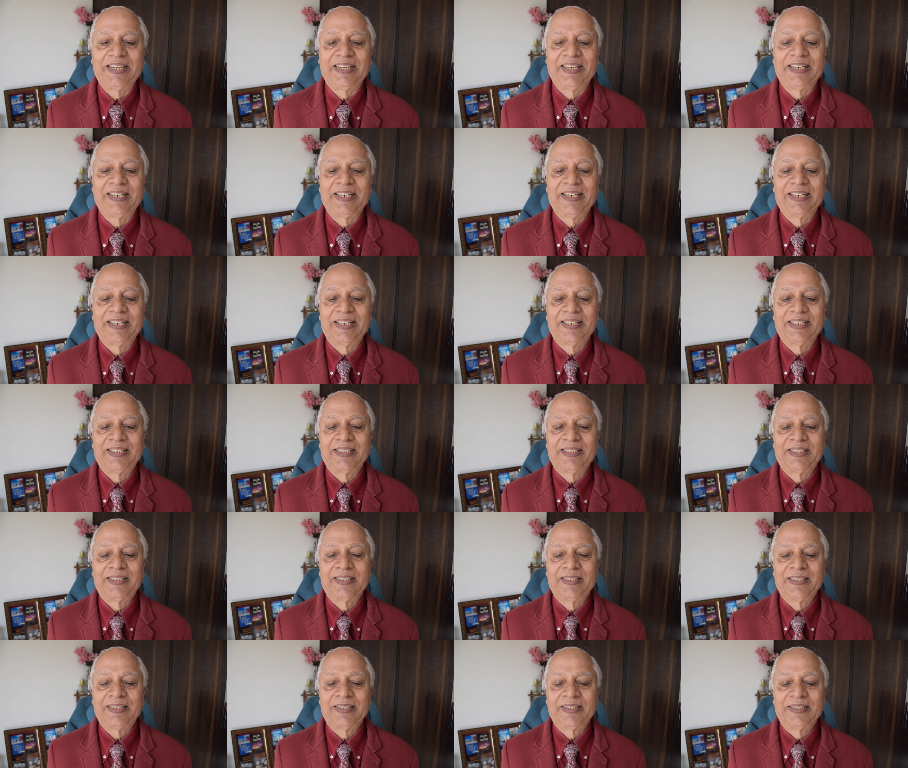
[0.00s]

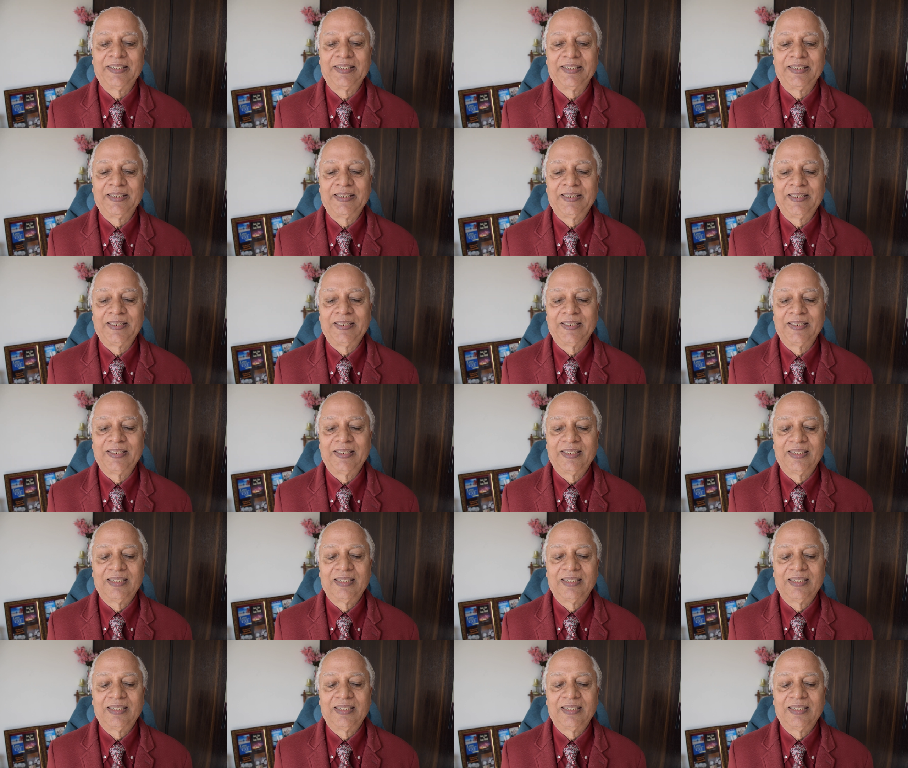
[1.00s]
(no one is talking)